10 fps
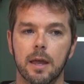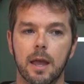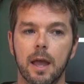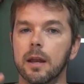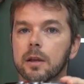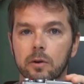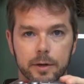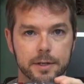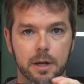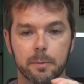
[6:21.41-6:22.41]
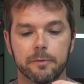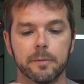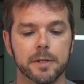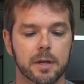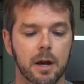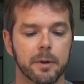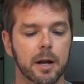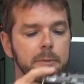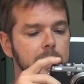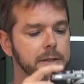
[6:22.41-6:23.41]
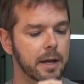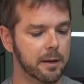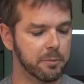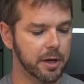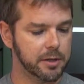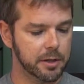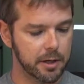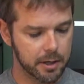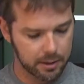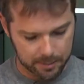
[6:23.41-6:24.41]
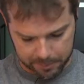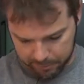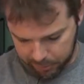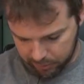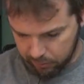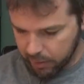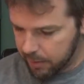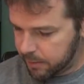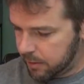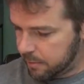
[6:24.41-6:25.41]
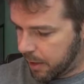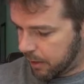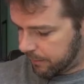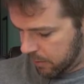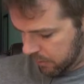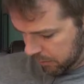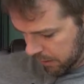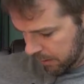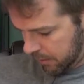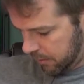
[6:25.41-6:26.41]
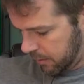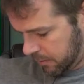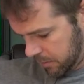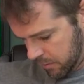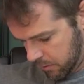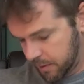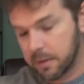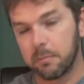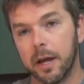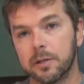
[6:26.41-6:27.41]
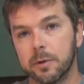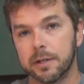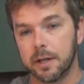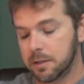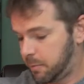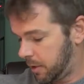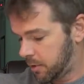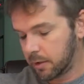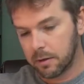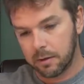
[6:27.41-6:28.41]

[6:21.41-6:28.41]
any noise coming from this camera. And I'm gonna take a picture, and I'm gonna put it right up to this microphone, and you'll hear the noise it makes when it takes a picture.